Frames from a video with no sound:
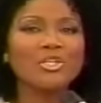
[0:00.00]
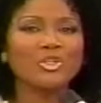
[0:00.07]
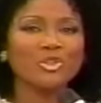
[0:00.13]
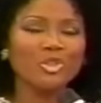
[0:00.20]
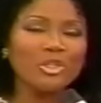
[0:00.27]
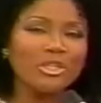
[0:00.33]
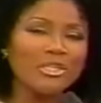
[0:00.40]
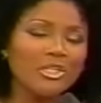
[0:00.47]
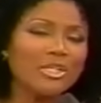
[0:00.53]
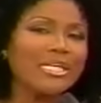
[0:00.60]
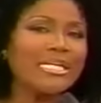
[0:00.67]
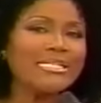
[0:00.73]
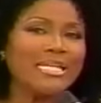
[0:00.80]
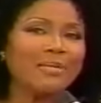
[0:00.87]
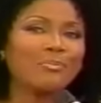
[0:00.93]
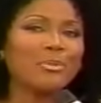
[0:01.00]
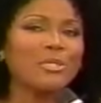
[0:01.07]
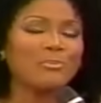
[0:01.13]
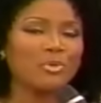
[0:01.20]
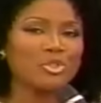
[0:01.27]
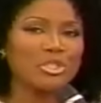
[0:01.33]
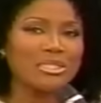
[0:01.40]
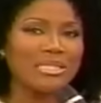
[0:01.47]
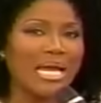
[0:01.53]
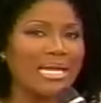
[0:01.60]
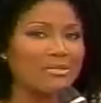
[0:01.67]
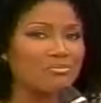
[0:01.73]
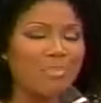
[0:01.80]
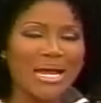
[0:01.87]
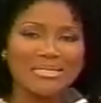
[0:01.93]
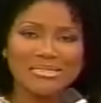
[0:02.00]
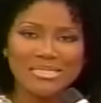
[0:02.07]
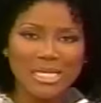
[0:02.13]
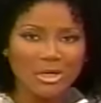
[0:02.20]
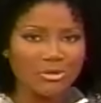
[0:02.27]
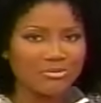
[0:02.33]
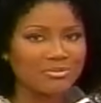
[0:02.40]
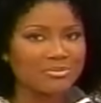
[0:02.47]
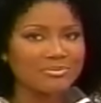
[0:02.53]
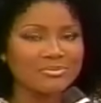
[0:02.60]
You're looking at people tonight, myself,